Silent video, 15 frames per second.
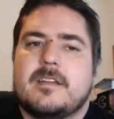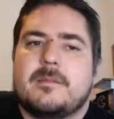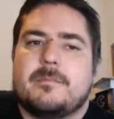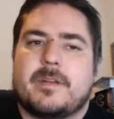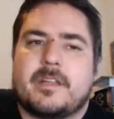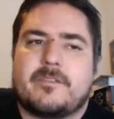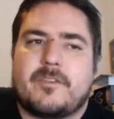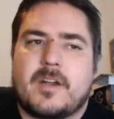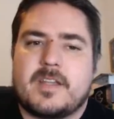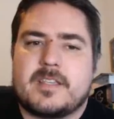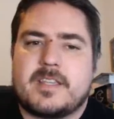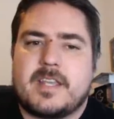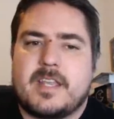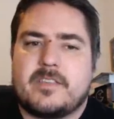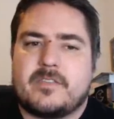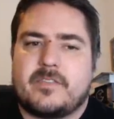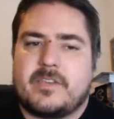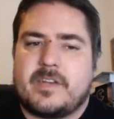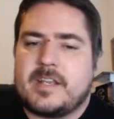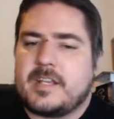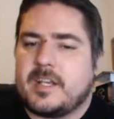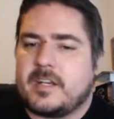But as far as, is there
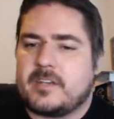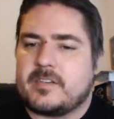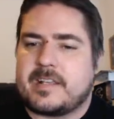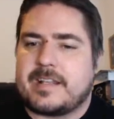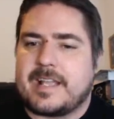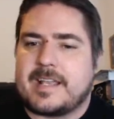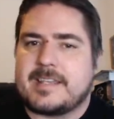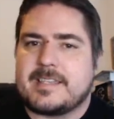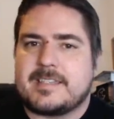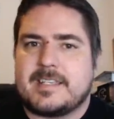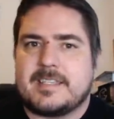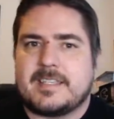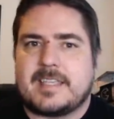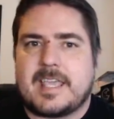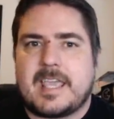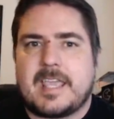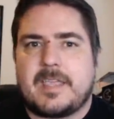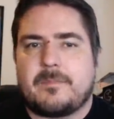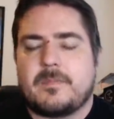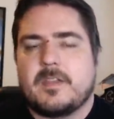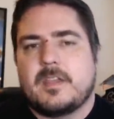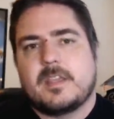any characters I'd like to see in the
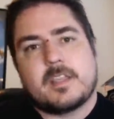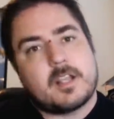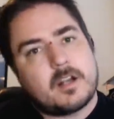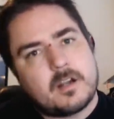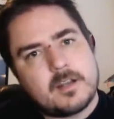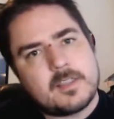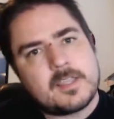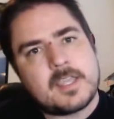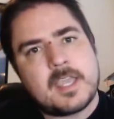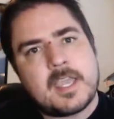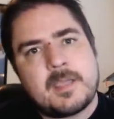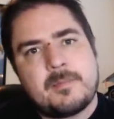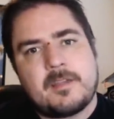game that aren't in the game?